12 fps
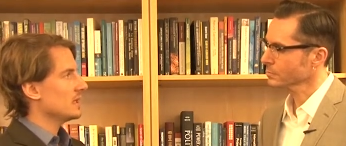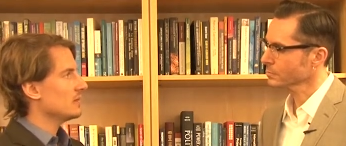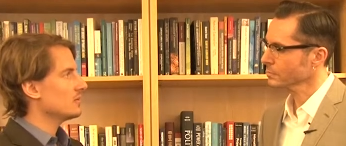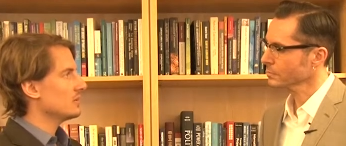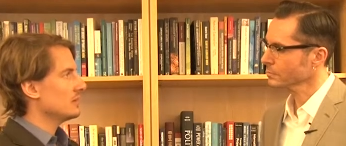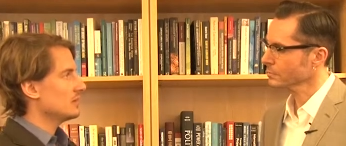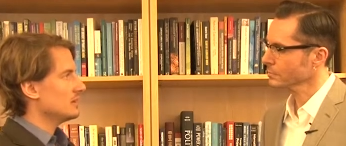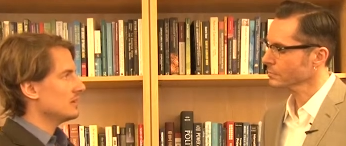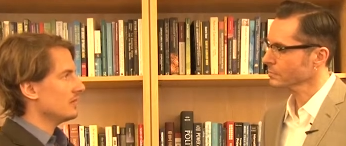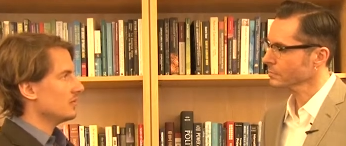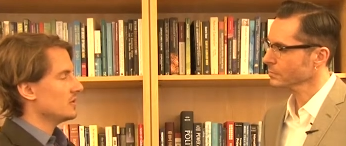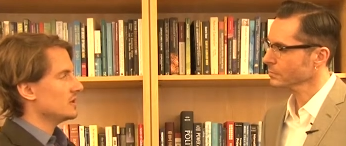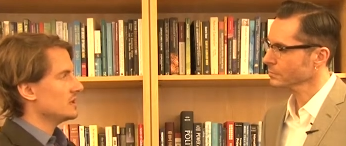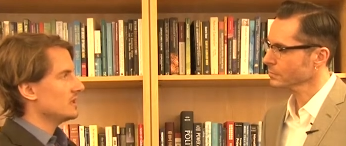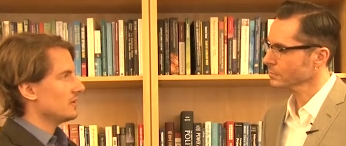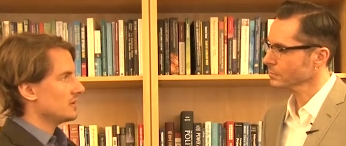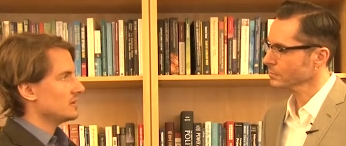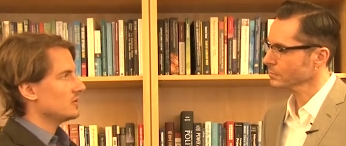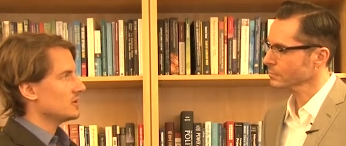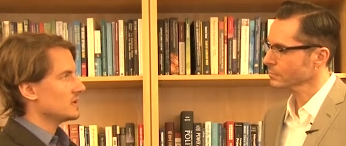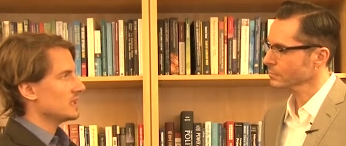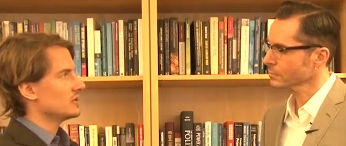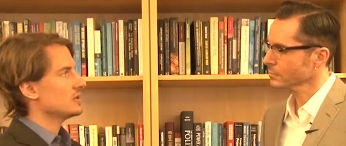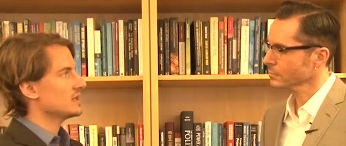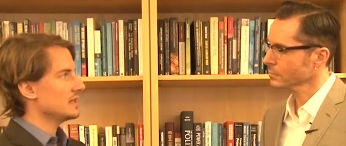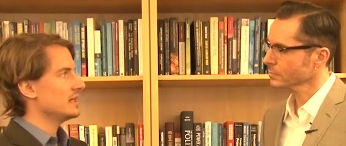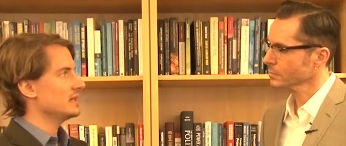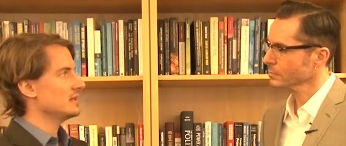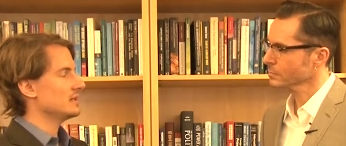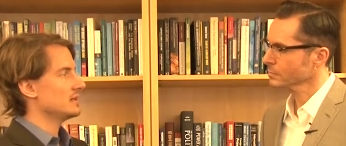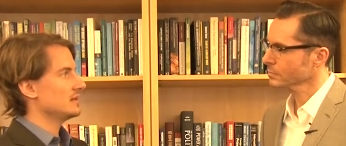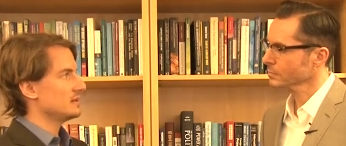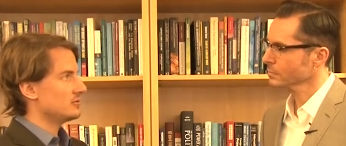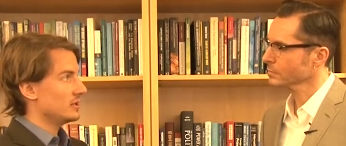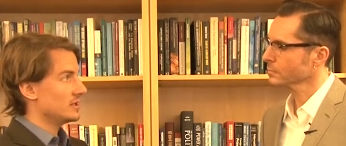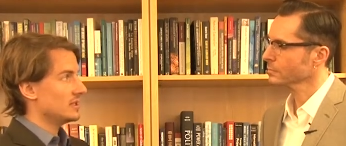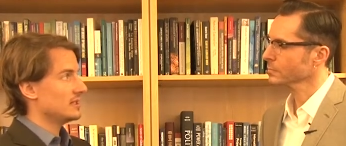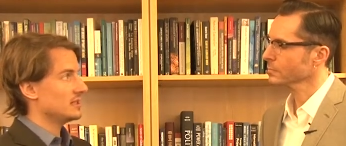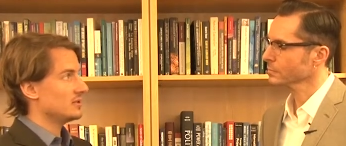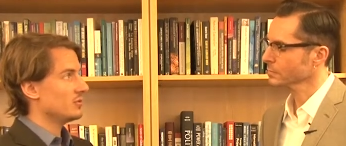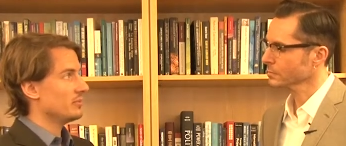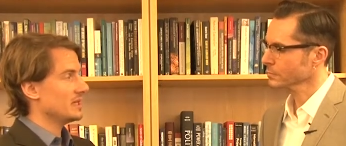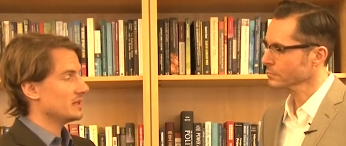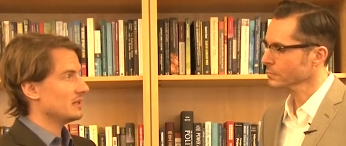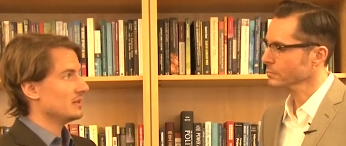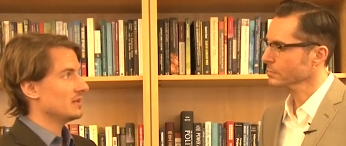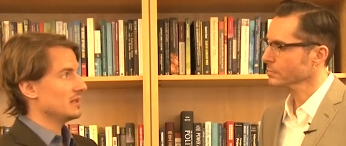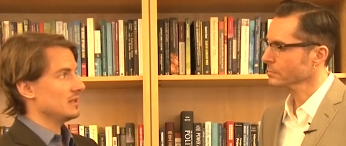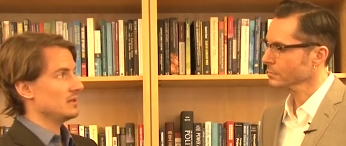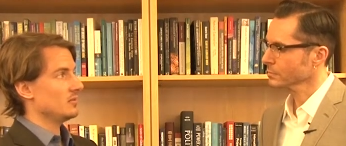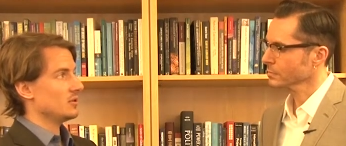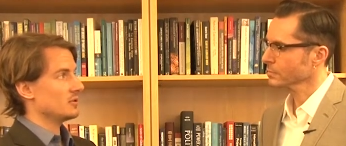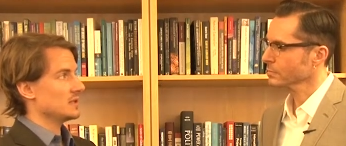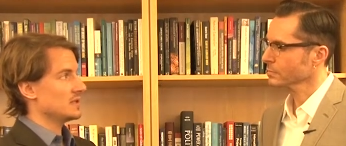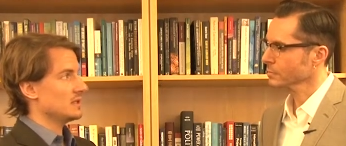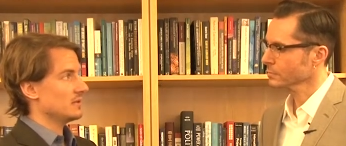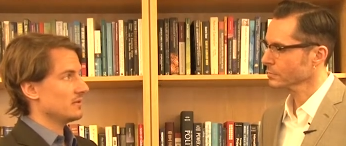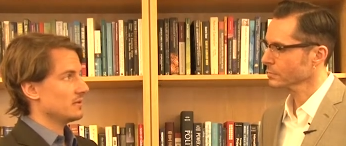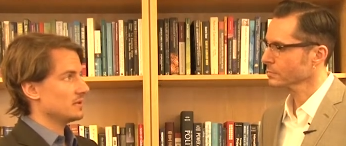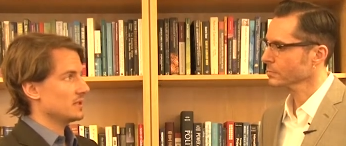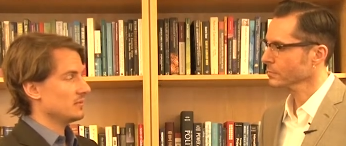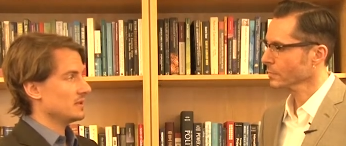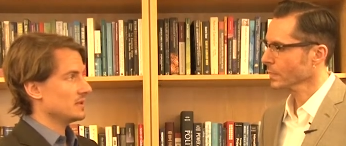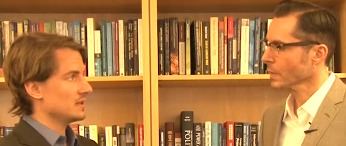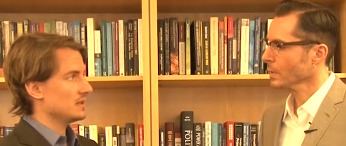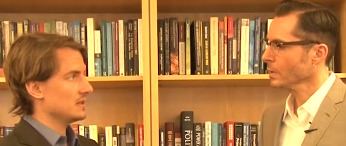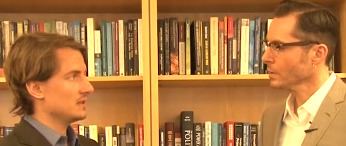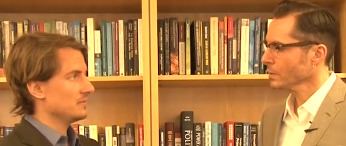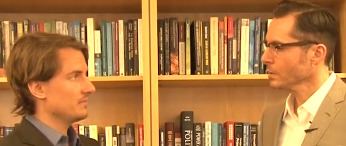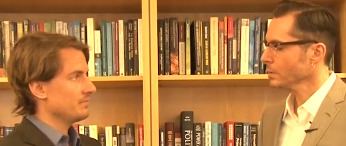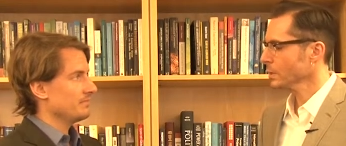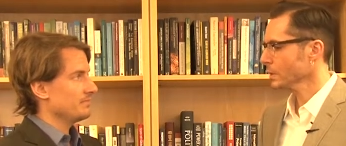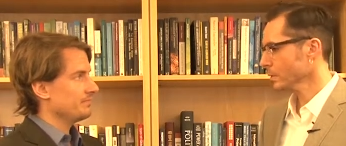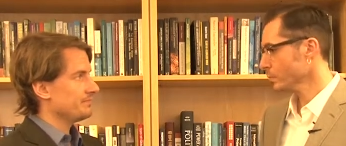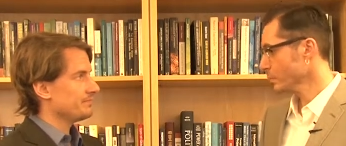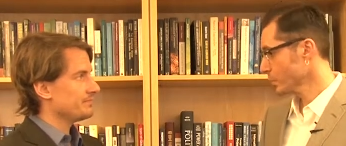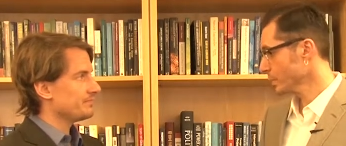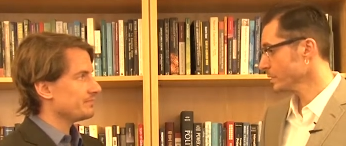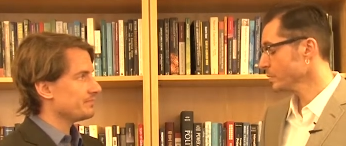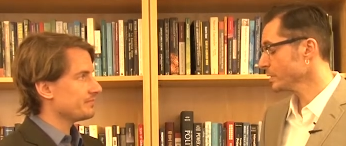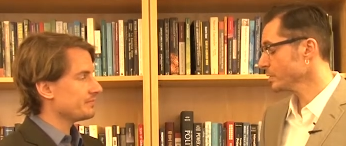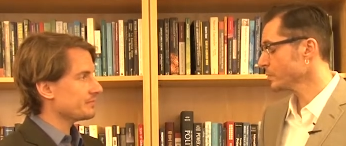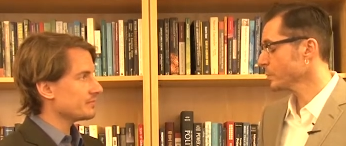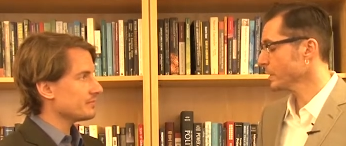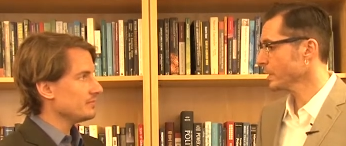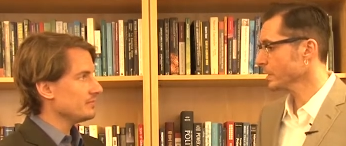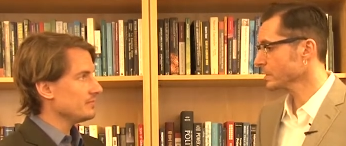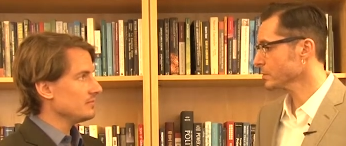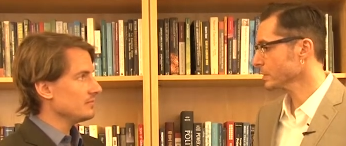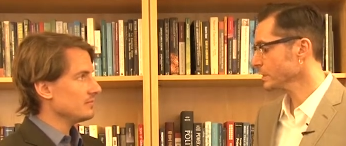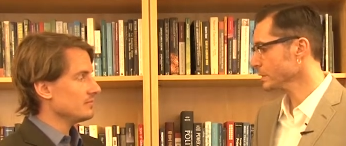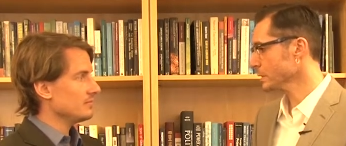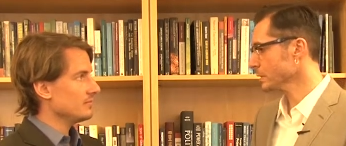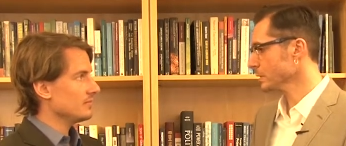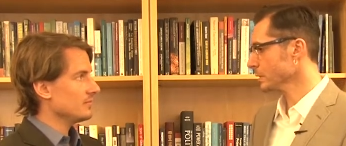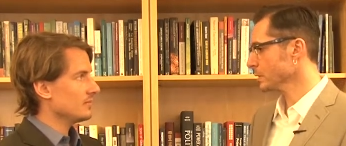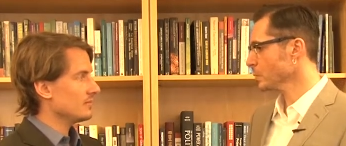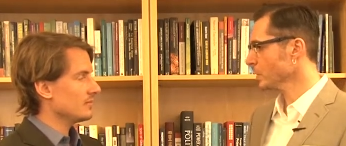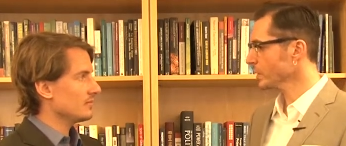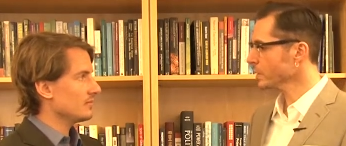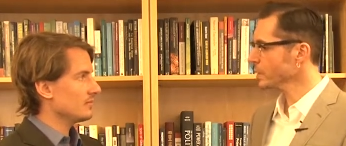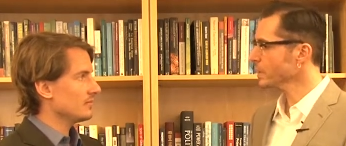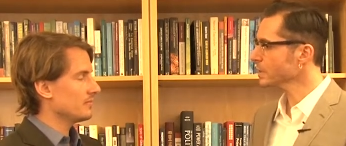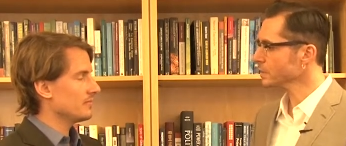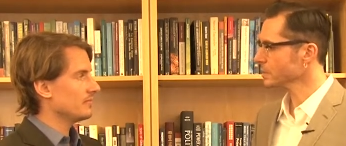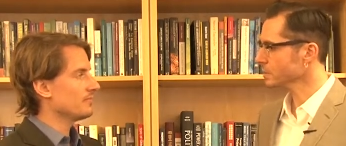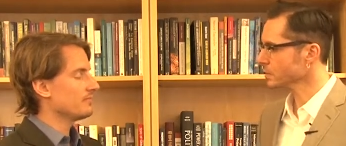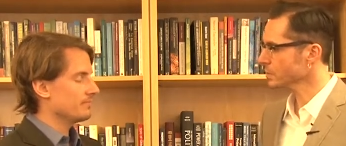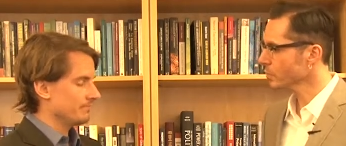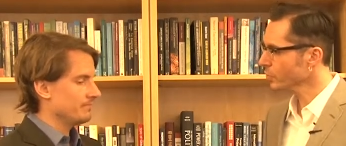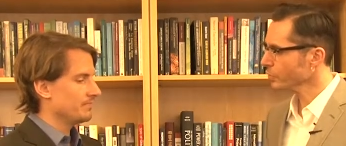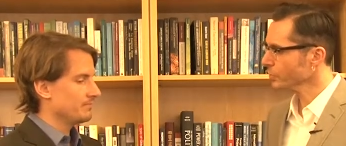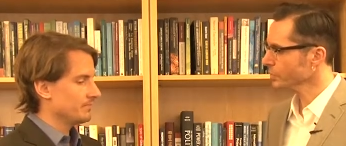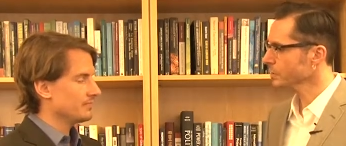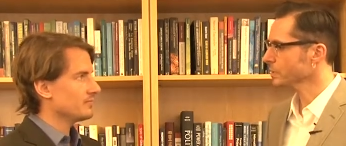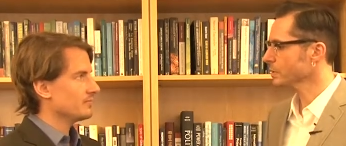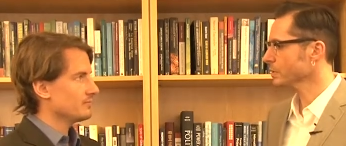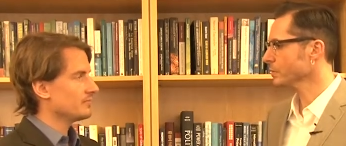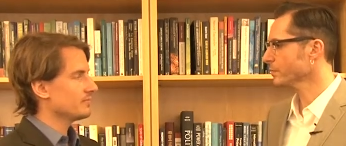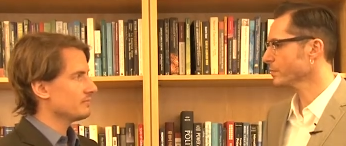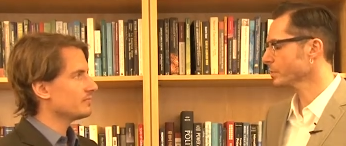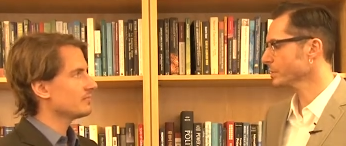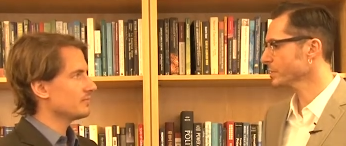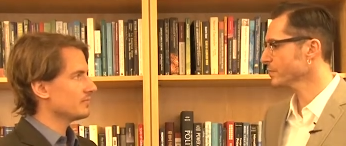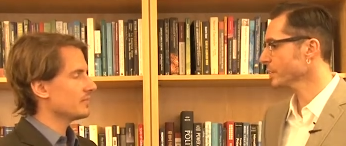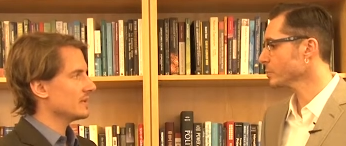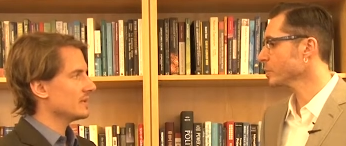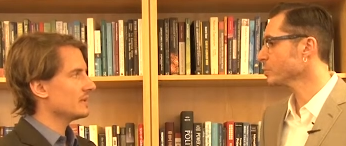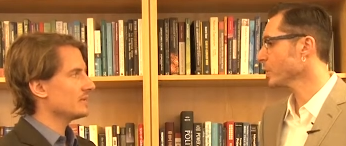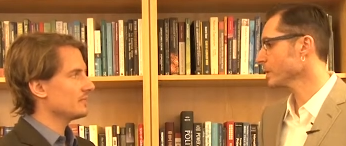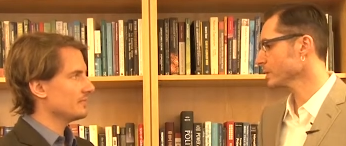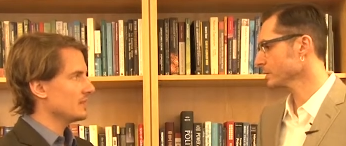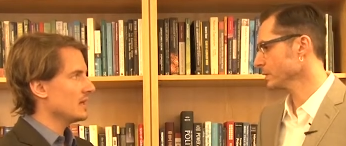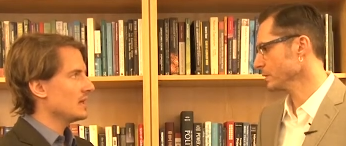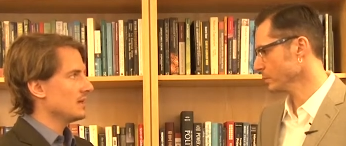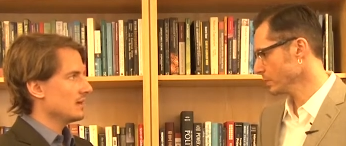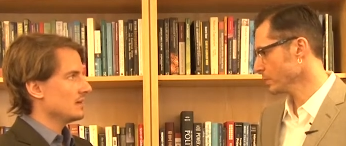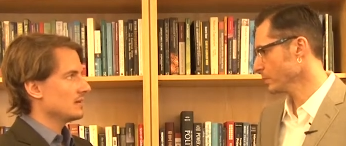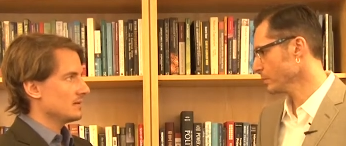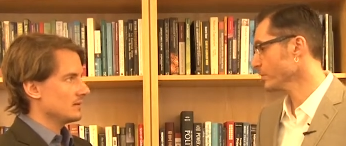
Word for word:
Speaker 1: how diversity on the donor side translate, translates into better democracy on the recipient side.
Speaker 2: Yeah, that brings me to my last question. Uh, what are the lessons learned uh, for development policy uh,